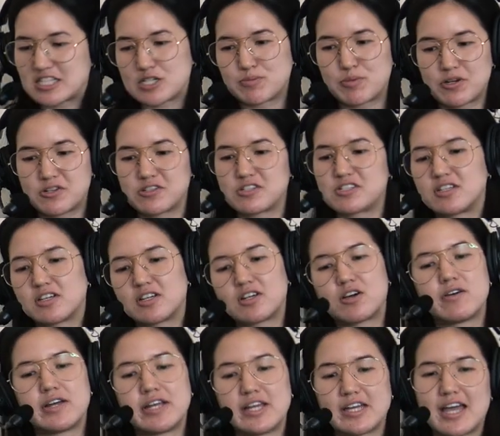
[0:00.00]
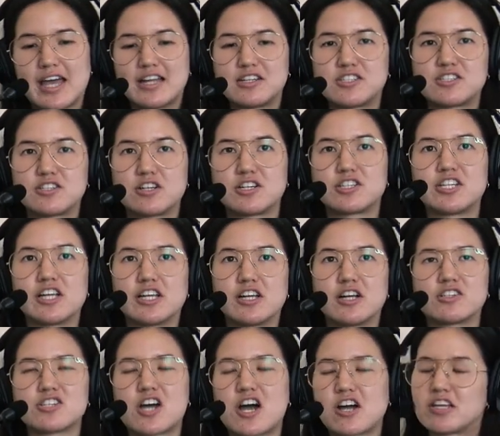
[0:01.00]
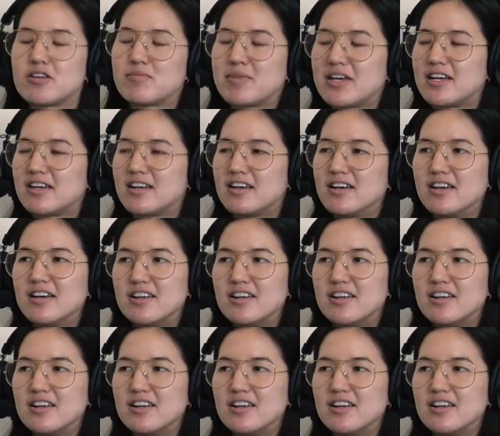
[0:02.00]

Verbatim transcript: as opposed to going and searching your document.